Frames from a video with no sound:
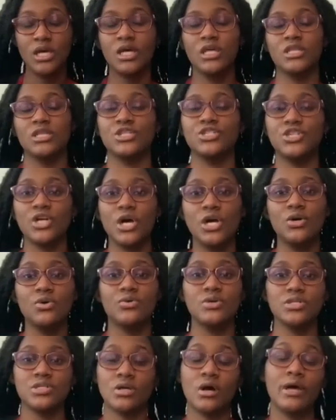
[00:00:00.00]
the child who
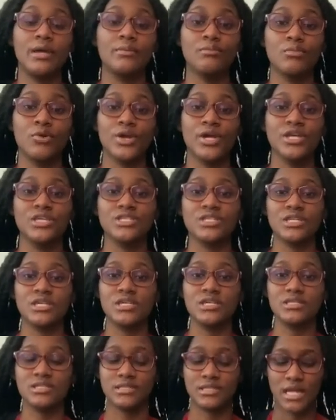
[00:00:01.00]
is not embraced
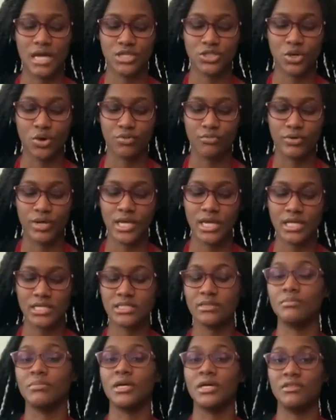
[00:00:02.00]
slash
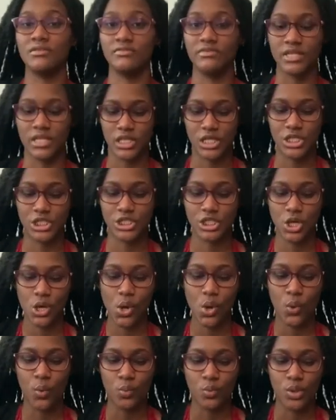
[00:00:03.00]
raised by the village
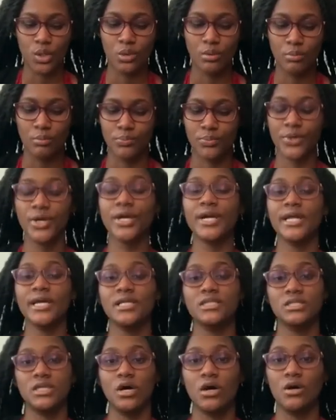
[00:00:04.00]
will burn it
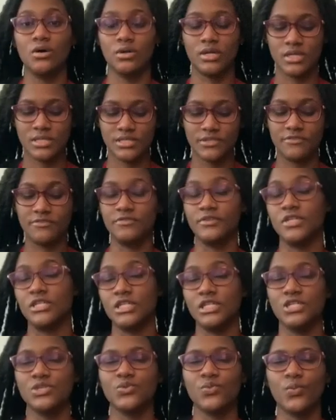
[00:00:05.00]
down to feel
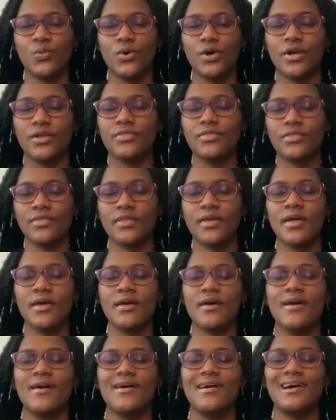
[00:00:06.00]
its warmth.
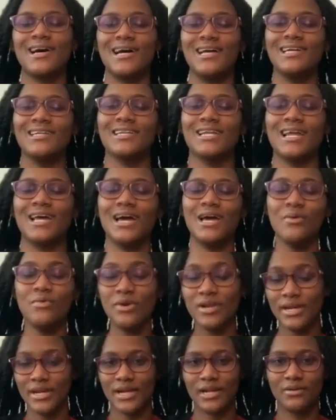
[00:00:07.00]
And I want
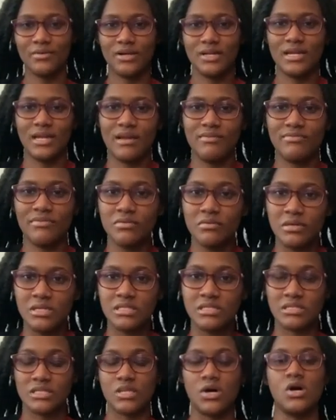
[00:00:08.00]
to hear what everyone's
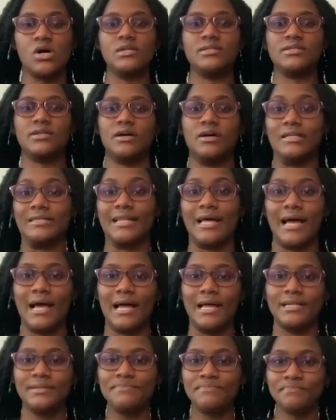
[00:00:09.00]
thoughts on that
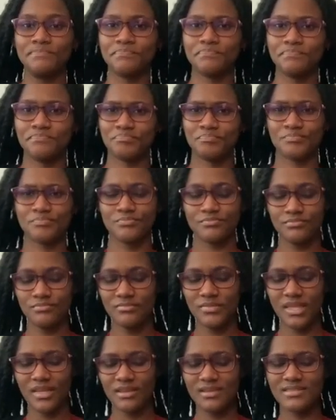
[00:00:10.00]

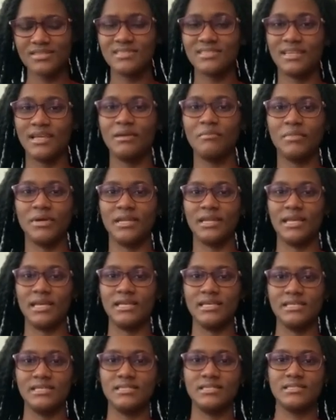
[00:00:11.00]
statement
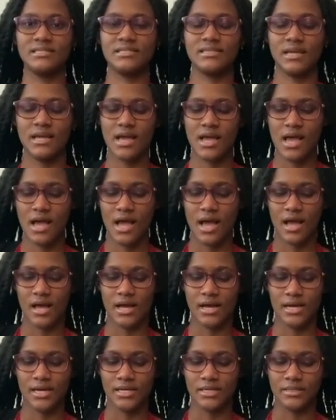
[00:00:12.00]
is.
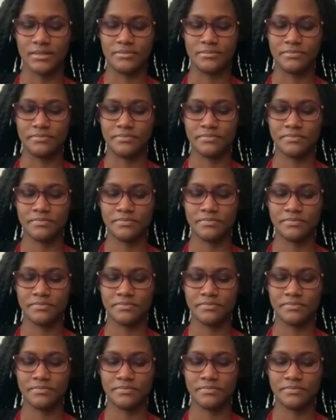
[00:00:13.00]
Um,